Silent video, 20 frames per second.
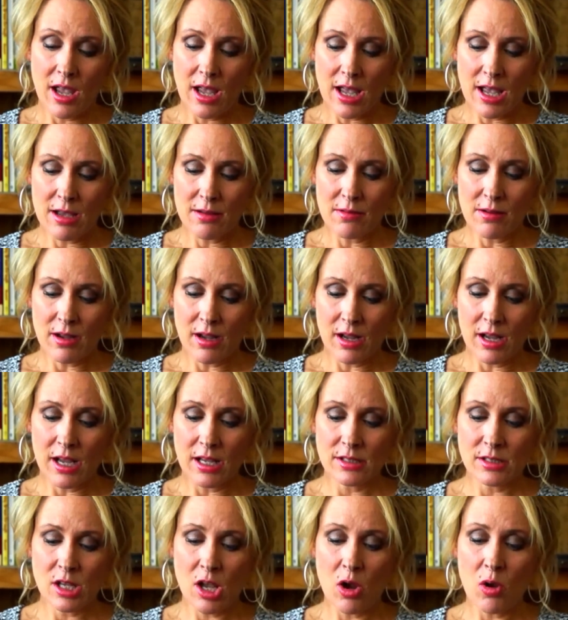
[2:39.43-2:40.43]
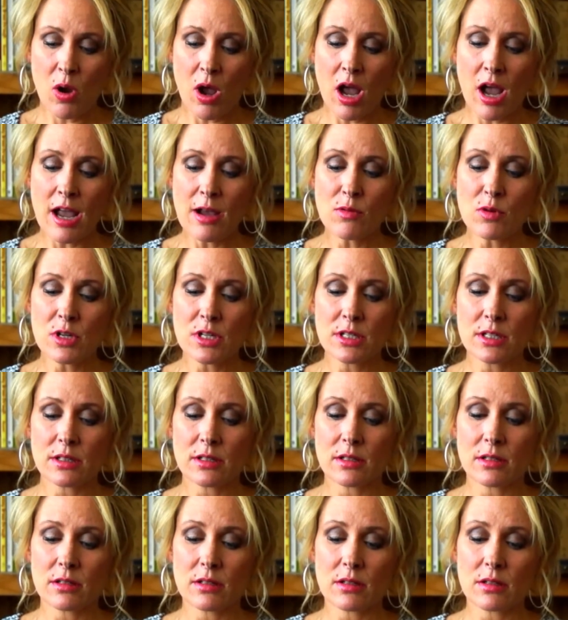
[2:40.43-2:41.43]
Uh, so I would
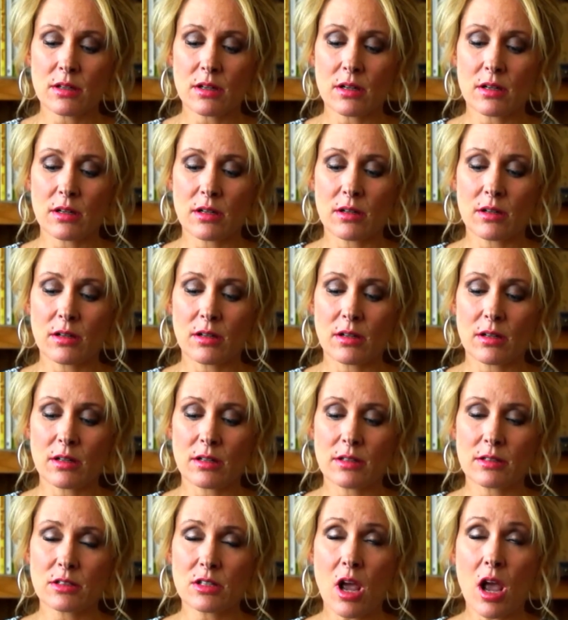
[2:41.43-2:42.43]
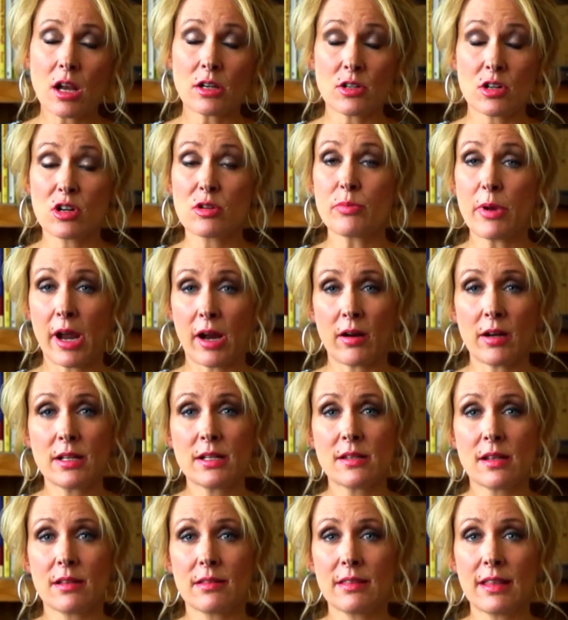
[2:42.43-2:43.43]
talk to her parents,